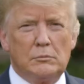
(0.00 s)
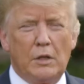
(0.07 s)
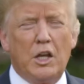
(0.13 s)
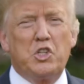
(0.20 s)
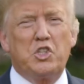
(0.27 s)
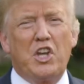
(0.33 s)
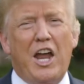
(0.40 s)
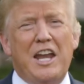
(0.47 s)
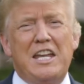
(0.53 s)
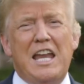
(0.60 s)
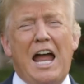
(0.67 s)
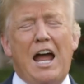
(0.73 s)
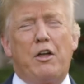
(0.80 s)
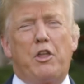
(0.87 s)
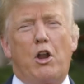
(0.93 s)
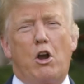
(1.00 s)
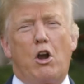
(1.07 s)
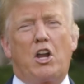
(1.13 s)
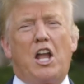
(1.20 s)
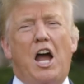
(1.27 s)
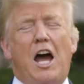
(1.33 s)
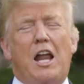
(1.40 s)
It's said now that our
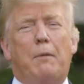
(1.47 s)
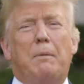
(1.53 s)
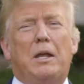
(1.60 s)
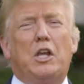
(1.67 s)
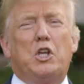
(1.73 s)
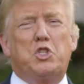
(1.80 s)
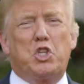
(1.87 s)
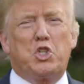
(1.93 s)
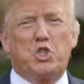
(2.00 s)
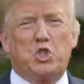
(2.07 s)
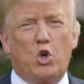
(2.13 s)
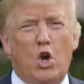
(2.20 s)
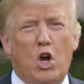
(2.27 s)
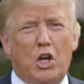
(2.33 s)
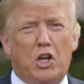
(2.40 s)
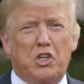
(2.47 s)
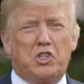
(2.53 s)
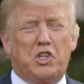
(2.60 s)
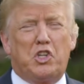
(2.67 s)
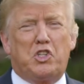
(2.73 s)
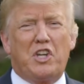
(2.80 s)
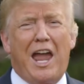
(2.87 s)
economy is the
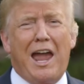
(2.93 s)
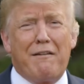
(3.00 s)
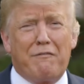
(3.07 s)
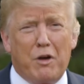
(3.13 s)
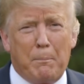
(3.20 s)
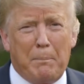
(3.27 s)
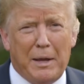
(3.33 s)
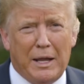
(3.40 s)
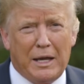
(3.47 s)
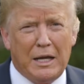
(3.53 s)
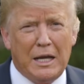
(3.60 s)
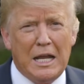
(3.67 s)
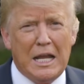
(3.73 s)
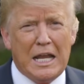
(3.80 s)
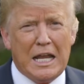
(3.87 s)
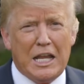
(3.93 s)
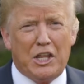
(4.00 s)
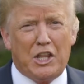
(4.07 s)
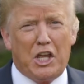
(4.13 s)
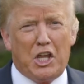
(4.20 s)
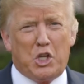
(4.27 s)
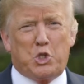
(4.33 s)
strongest it's ever been in
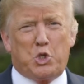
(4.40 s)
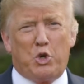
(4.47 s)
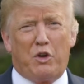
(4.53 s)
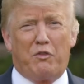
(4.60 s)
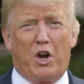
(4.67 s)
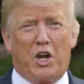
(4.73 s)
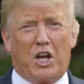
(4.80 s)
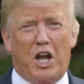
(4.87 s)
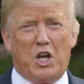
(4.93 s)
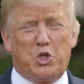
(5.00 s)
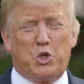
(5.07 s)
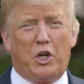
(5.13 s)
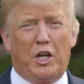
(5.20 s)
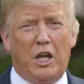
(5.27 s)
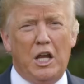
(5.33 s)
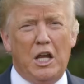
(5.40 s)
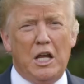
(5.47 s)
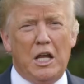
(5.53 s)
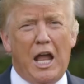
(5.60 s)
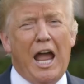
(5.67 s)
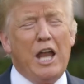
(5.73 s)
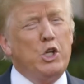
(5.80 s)
the history of our country.
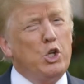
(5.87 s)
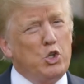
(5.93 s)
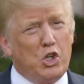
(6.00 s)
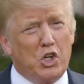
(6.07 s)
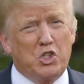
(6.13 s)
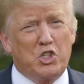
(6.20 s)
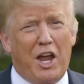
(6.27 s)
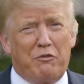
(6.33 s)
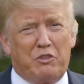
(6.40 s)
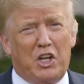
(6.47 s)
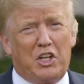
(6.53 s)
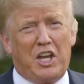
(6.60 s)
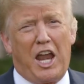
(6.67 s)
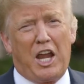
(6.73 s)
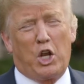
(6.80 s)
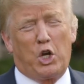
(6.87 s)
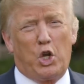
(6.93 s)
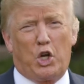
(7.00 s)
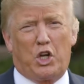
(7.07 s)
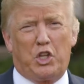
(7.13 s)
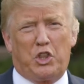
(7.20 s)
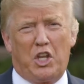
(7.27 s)
And you just have to take a
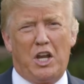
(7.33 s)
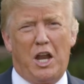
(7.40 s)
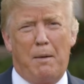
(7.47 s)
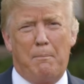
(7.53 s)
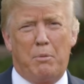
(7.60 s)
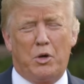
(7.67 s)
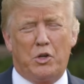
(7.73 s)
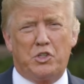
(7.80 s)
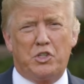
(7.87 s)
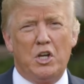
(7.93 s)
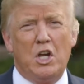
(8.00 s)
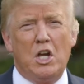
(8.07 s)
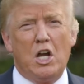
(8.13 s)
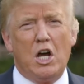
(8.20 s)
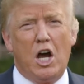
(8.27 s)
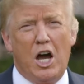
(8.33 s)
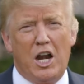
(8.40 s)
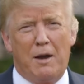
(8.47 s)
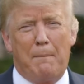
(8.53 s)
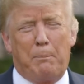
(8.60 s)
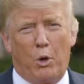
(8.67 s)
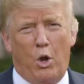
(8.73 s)
look at the numbers.
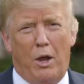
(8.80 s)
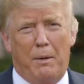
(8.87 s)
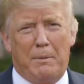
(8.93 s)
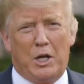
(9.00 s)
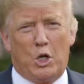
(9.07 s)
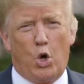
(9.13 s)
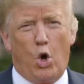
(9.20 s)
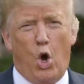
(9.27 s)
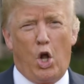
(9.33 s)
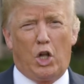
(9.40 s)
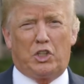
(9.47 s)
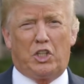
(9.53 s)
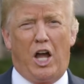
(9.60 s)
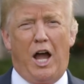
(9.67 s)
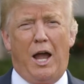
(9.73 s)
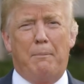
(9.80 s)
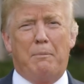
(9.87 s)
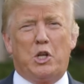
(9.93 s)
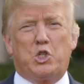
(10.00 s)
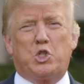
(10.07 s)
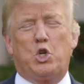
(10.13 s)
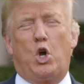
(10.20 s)
Unemployment, all-time
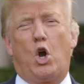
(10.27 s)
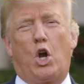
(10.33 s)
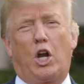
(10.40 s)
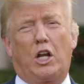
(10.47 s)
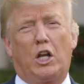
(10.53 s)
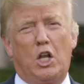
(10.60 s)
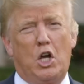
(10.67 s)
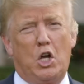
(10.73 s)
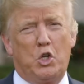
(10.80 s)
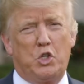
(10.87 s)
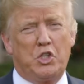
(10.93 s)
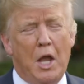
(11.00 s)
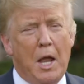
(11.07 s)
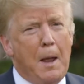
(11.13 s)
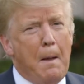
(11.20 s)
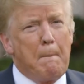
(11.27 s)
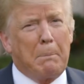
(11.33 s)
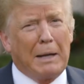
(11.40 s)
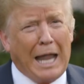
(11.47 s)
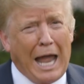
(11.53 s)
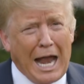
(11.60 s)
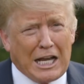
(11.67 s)
historic lows.
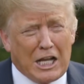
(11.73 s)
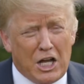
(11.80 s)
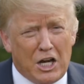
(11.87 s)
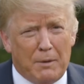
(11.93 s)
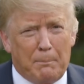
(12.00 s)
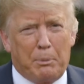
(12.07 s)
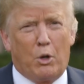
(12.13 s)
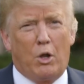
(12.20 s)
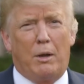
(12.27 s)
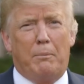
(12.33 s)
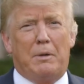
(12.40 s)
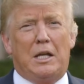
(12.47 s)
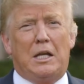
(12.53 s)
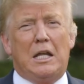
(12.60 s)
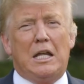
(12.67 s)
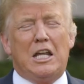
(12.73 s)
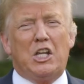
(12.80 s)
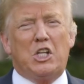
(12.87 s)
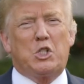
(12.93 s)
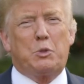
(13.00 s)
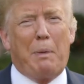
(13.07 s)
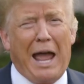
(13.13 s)
Black unemployment,
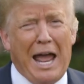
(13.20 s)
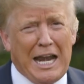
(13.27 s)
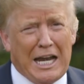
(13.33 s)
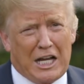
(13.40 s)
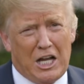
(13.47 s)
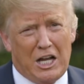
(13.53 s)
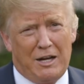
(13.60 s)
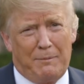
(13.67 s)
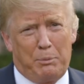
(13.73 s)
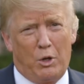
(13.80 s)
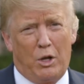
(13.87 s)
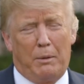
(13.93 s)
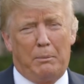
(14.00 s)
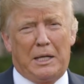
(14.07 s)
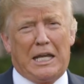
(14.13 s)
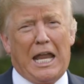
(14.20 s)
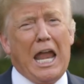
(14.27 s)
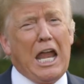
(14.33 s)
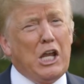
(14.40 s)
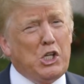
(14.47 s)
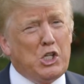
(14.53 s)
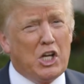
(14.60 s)
Hispanic unemployment,
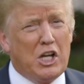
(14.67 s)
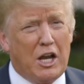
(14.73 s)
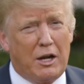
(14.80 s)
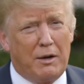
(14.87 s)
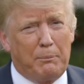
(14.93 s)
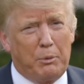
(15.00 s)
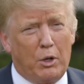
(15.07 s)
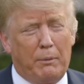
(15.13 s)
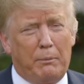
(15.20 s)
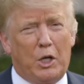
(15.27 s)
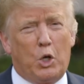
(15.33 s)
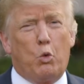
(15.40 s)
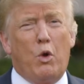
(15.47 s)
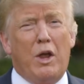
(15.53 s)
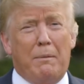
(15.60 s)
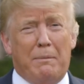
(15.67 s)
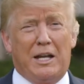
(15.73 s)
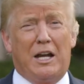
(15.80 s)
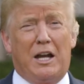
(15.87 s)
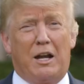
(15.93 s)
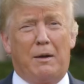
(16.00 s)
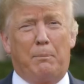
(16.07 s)
Asian unemployment,
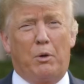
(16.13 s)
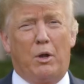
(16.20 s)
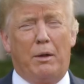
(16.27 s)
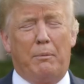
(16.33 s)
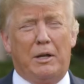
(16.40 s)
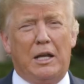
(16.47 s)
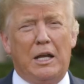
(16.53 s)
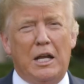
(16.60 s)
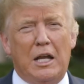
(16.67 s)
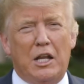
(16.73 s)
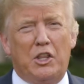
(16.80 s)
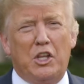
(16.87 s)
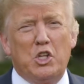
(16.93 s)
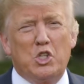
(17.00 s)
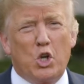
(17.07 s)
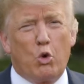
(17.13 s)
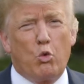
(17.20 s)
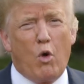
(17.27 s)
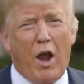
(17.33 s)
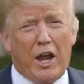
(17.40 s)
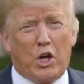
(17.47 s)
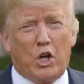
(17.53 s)
women unemployment. These are
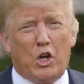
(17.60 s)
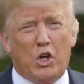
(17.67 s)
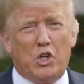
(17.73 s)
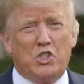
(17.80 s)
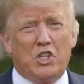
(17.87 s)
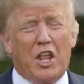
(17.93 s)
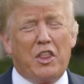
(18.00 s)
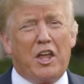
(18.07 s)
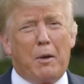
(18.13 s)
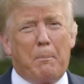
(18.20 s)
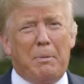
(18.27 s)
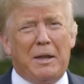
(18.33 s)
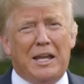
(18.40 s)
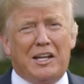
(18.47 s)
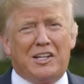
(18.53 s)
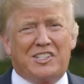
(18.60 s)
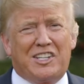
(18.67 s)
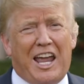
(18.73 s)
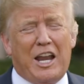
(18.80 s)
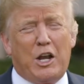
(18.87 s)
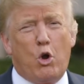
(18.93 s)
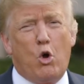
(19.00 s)
records that are being
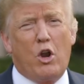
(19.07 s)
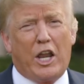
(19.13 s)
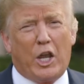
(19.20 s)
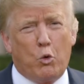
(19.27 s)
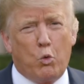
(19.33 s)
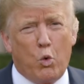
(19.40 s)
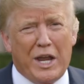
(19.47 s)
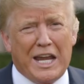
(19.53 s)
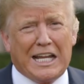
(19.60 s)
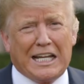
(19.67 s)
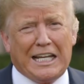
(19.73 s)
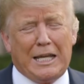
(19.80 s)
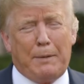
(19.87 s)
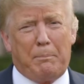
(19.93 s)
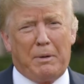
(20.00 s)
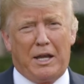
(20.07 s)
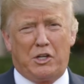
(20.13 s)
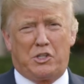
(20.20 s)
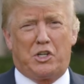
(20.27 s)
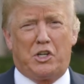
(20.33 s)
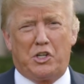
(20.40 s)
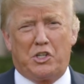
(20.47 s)
set on a weekly
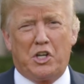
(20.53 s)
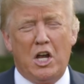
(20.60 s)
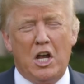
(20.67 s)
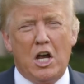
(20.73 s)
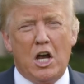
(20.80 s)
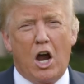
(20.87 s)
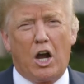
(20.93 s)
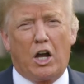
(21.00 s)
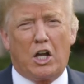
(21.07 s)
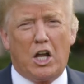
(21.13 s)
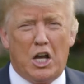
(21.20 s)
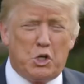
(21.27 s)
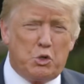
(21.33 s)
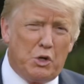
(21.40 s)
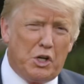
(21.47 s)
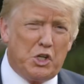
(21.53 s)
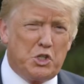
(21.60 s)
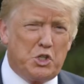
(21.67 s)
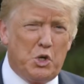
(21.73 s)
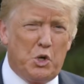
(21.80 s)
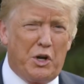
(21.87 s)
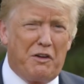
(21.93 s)
basis. Our country
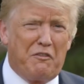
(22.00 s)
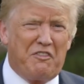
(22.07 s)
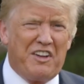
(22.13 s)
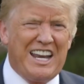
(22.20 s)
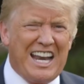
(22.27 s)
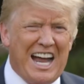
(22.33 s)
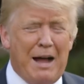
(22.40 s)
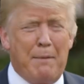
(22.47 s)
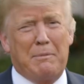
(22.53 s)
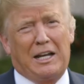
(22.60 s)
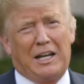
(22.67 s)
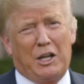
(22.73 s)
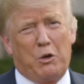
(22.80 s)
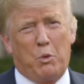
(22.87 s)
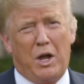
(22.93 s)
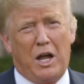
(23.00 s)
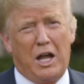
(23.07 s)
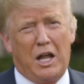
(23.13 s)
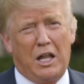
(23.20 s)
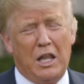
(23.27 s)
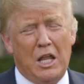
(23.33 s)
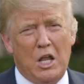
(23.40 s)
is doing phenomenally
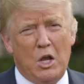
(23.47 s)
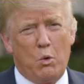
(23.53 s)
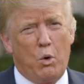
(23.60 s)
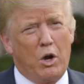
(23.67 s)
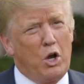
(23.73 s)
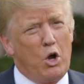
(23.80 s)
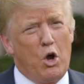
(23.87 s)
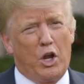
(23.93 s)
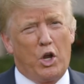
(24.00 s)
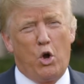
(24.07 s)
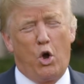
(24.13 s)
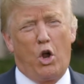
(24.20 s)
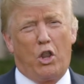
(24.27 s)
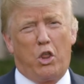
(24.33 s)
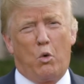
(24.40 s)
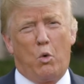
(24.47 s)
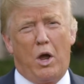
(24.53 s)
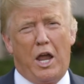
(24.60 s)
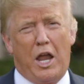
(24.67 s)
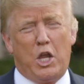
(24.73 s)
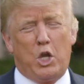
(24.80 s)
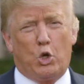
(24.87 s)
well. We're going all the
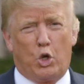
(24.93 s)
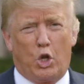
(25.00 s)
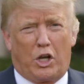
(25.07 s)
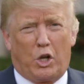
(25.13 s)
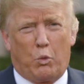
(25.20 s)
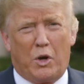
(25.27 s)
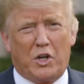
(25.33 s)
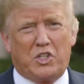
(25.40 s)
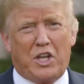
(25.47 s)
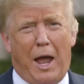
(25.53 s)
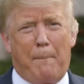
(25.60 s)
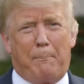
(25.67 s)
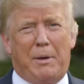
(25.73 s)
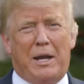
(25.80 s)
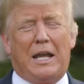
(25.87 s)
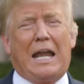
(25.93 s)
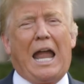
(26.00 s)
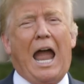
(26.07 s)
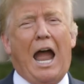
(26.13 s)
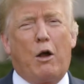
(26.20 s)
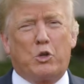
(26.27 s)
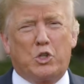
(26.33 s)
way. You look at what's happening
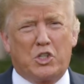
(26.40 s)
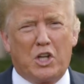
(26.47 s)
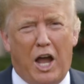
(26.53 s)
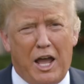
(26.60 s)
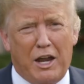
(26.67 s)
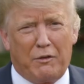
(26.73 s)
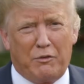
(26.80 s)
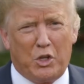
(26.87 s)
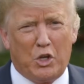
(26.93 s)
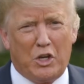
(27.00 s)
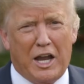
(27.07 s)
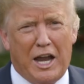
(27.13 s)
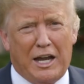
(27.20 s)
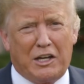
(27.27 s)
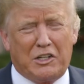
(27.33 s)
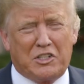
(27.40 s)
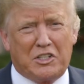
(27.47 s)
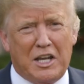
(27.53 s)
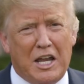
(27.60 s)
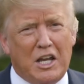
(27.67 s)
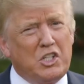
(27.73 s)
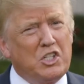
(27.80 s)
outside of the United
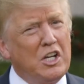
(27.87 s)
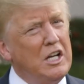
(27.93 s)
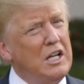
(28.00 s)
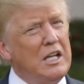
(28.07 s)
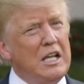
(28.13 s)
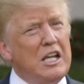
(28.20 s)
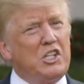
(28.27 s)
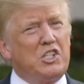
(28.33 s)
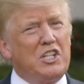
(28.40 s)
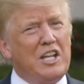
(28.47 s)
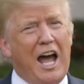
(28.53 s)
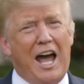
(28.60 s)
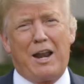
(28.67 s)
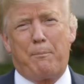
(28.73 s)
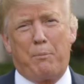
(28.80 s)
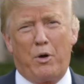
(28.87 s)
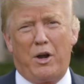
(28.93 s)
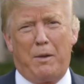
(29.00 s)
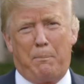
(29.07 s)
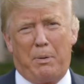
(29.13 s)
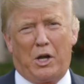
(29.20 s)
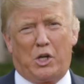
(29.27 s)
States, it's not a
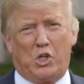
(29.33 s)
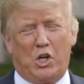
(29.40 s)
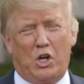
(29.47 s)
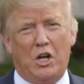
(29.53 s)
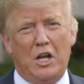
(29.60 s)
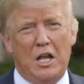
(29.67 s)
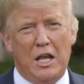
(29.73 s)
pretty picture.